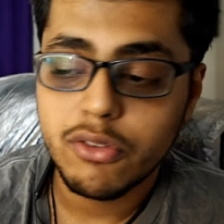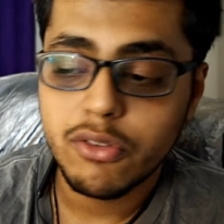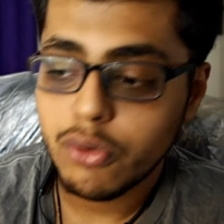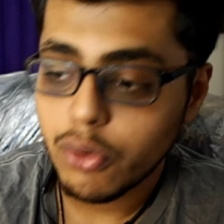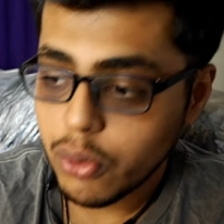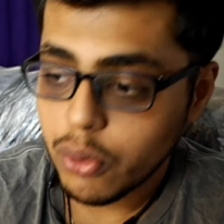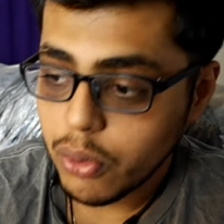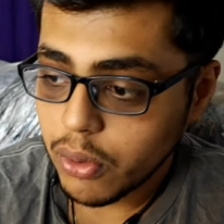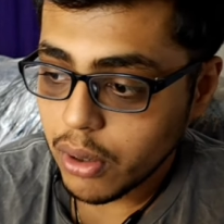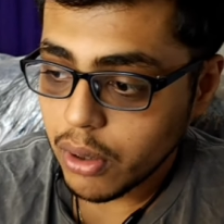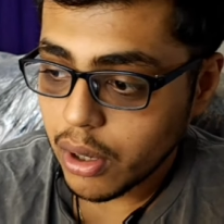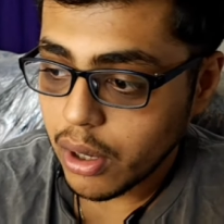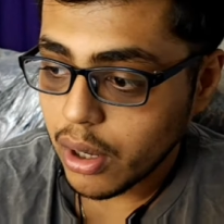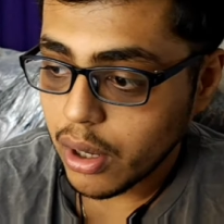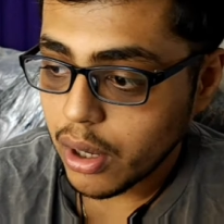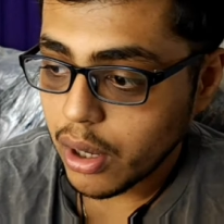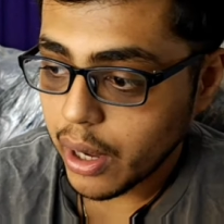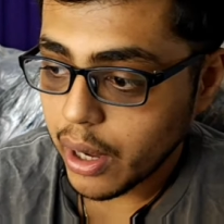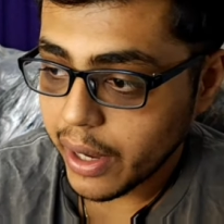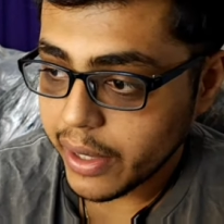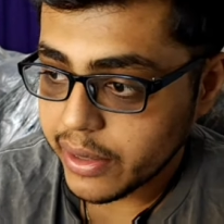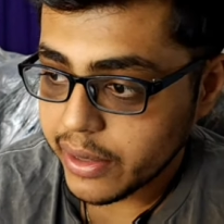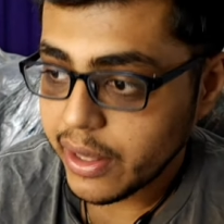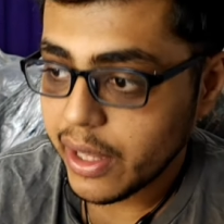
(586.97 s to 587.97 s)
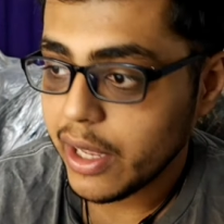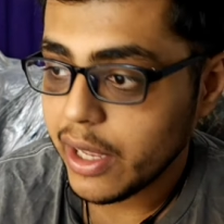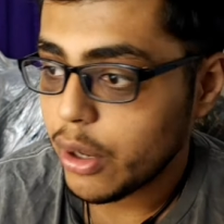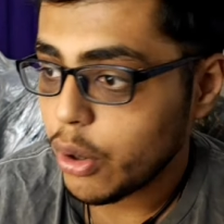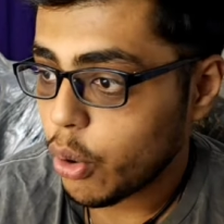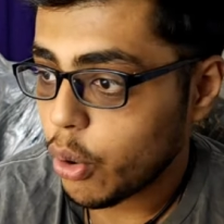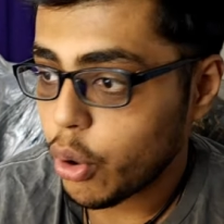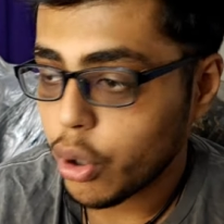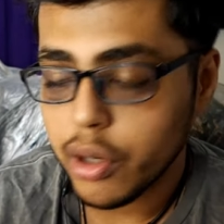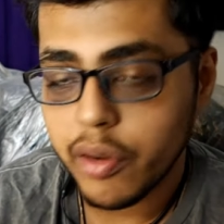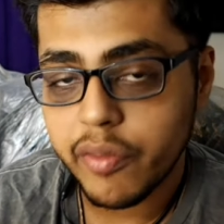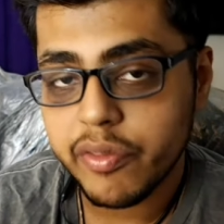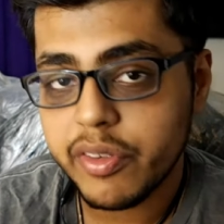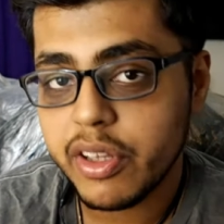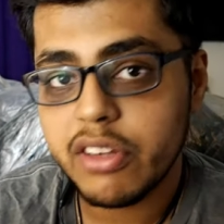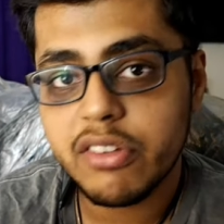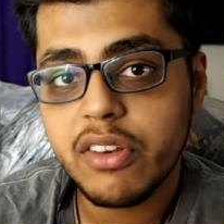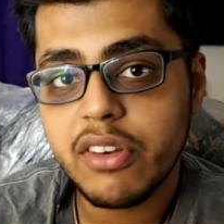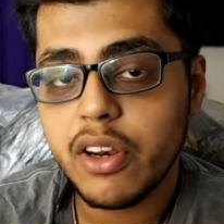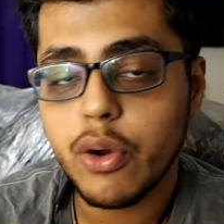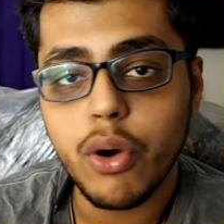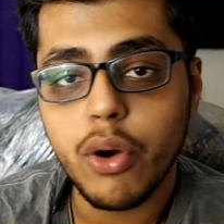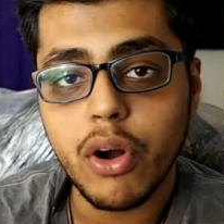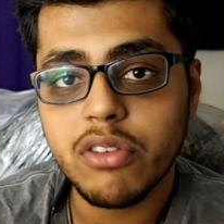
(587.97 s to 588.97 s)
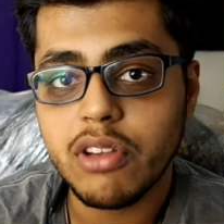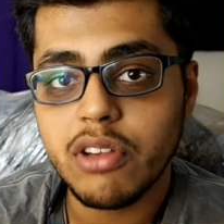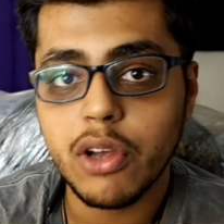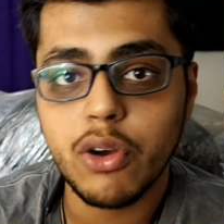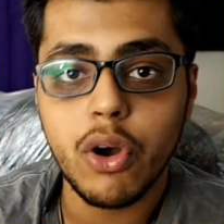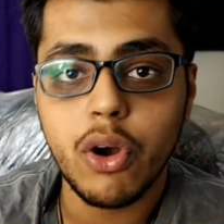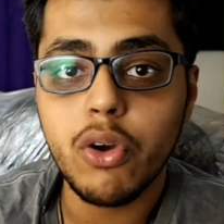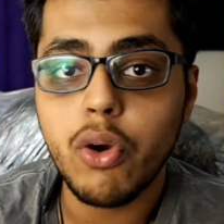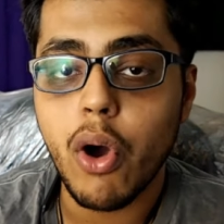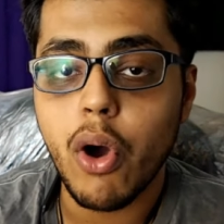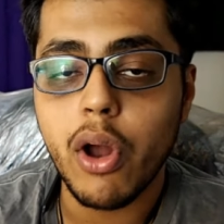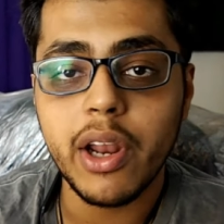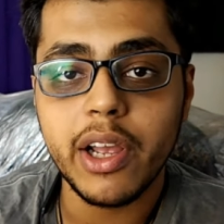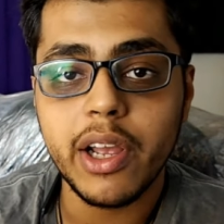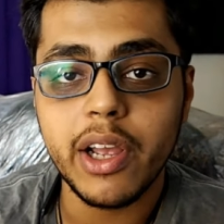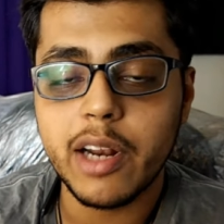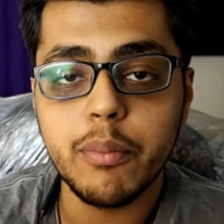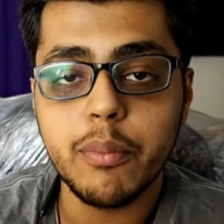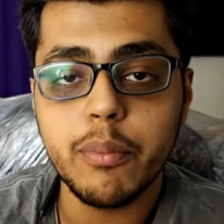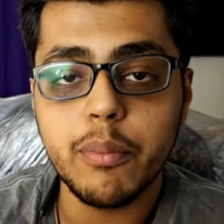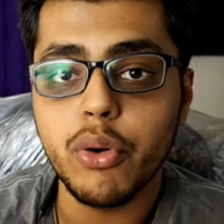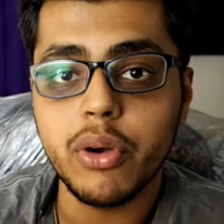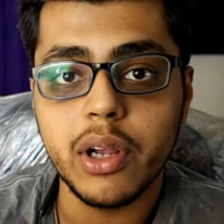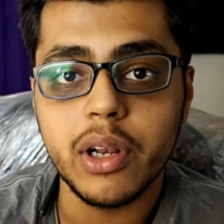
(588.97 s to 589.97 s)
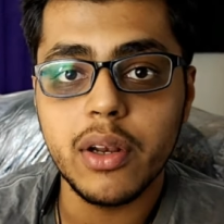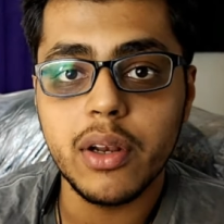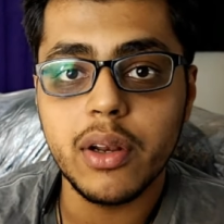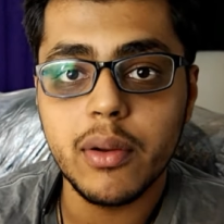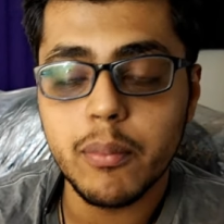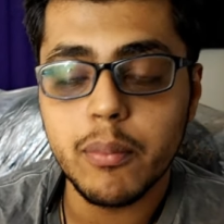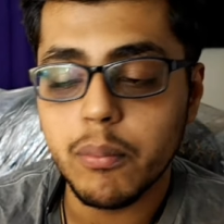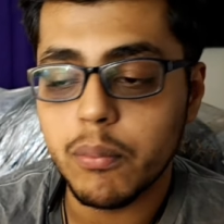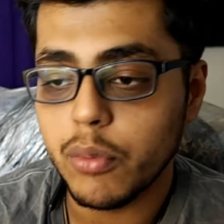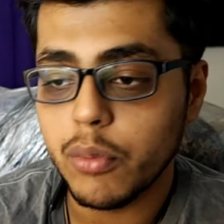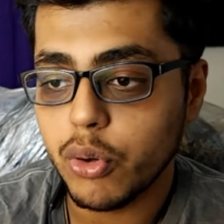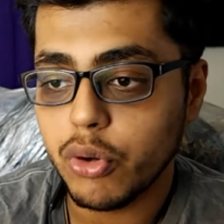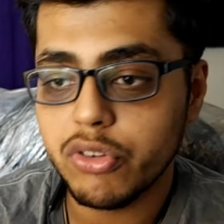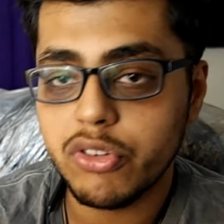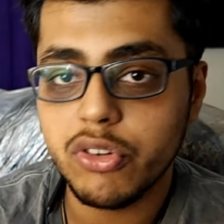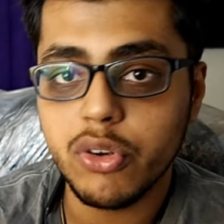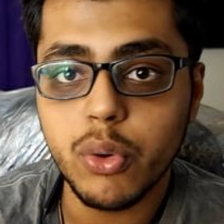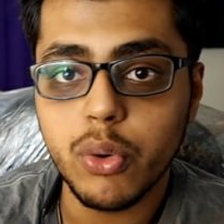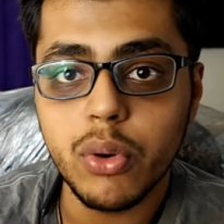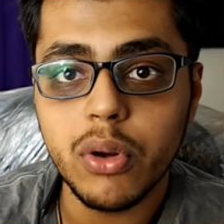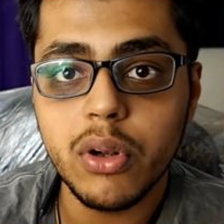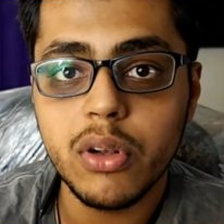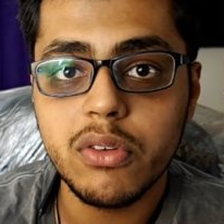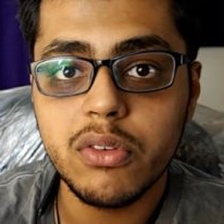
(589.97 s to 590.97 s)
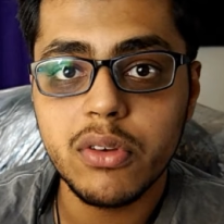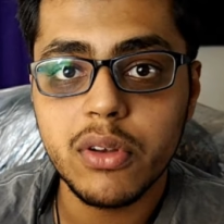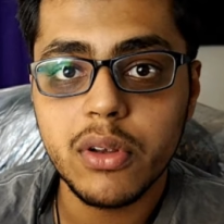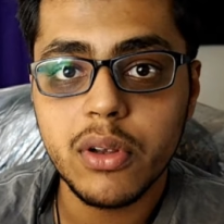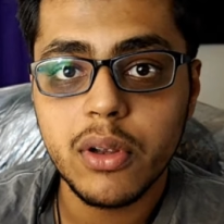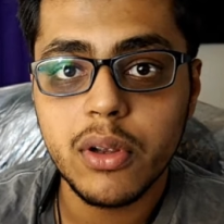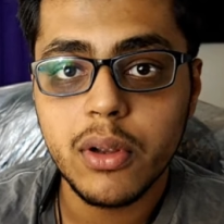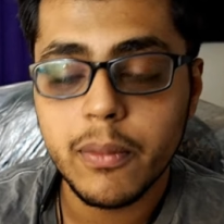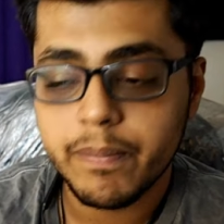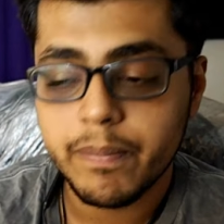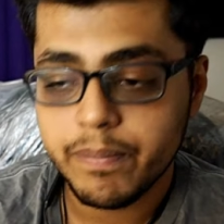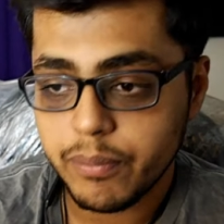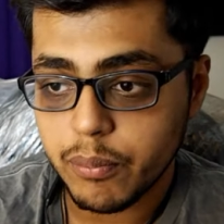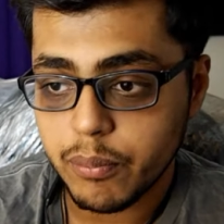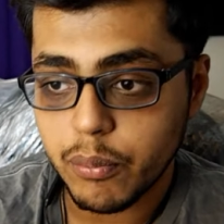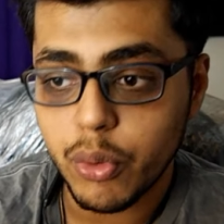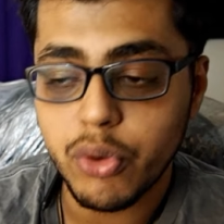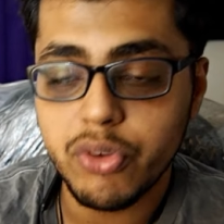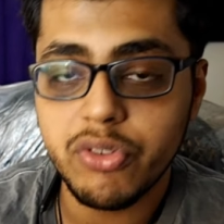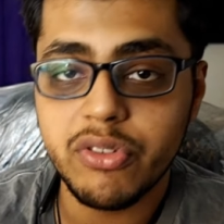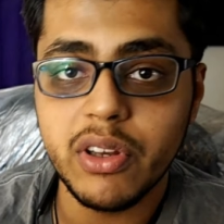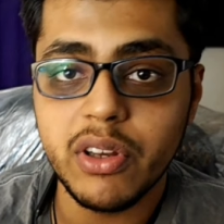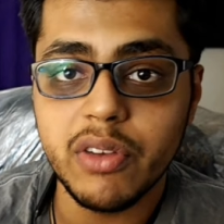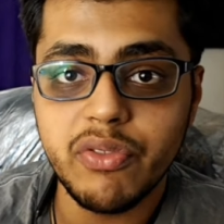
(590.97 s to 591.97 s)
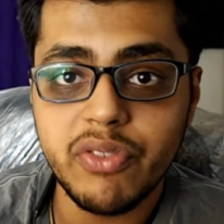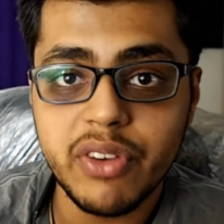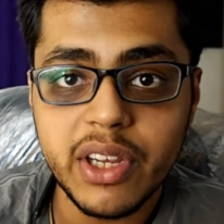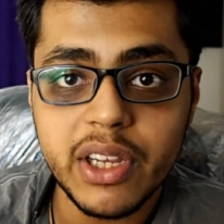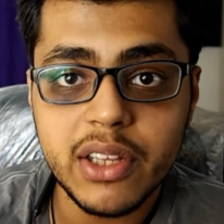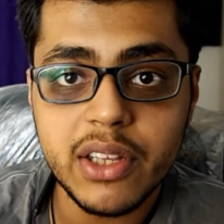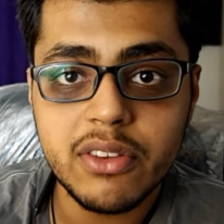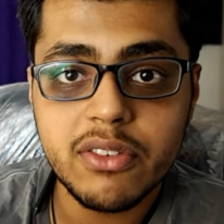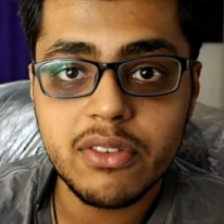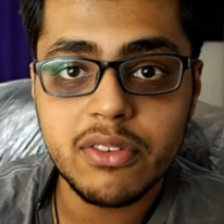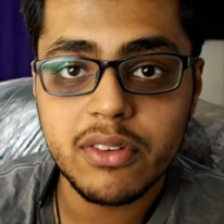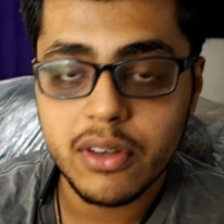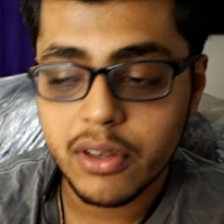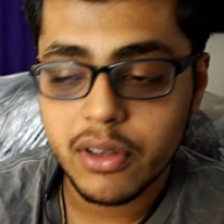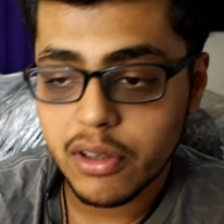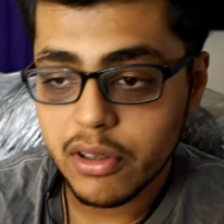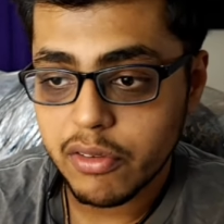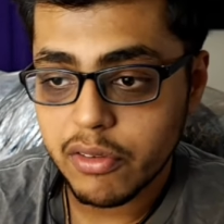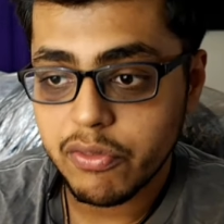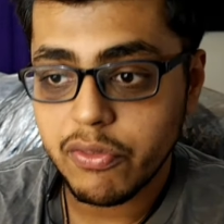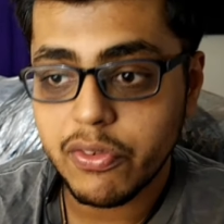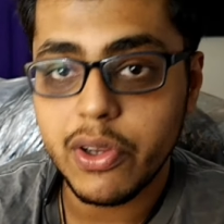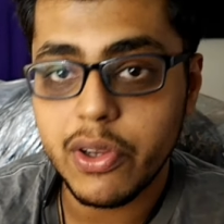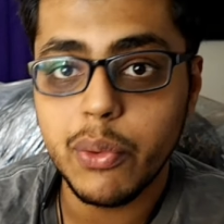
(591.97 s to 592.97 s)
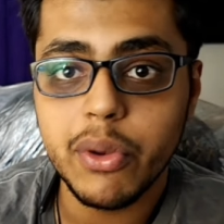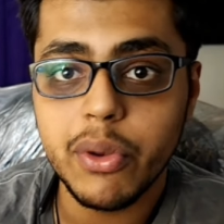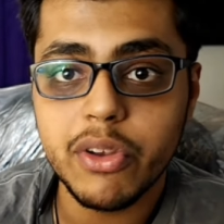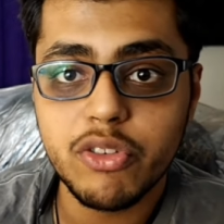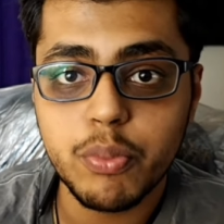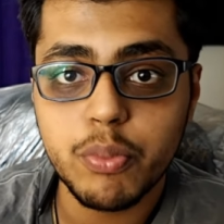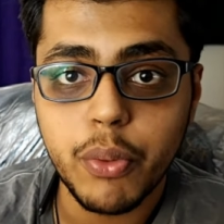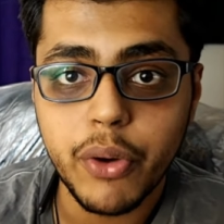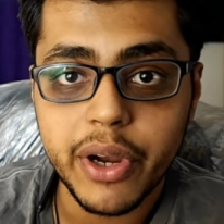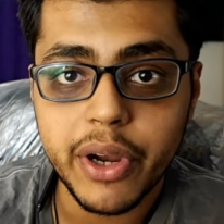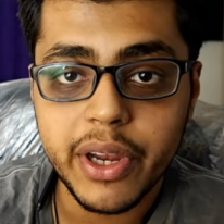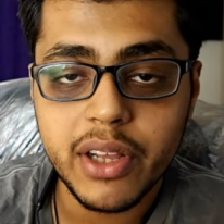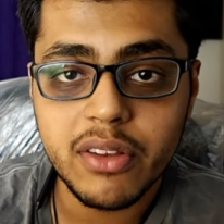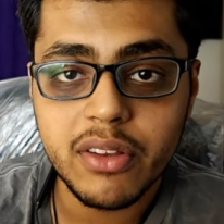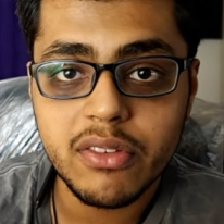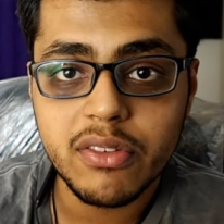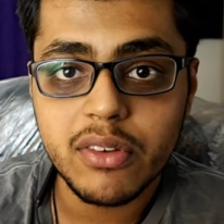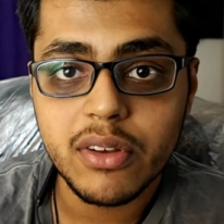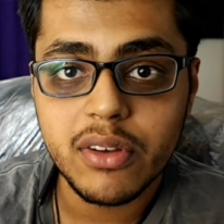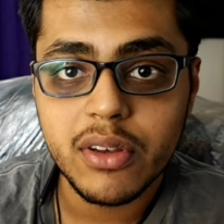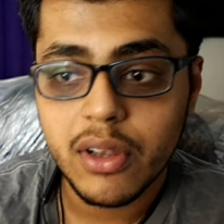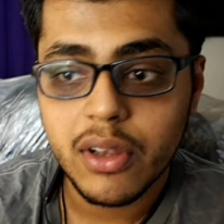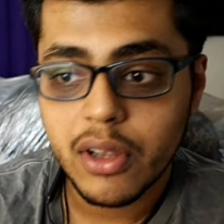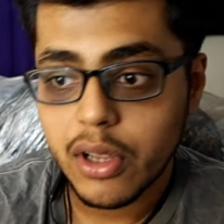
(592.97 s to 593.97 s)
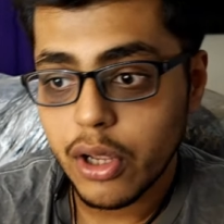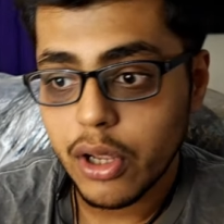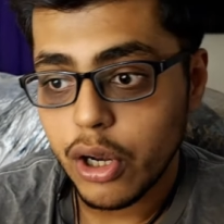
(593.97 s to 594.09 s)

So, I think all of these records are going to get broken. Most goals, most defeats, fewest points,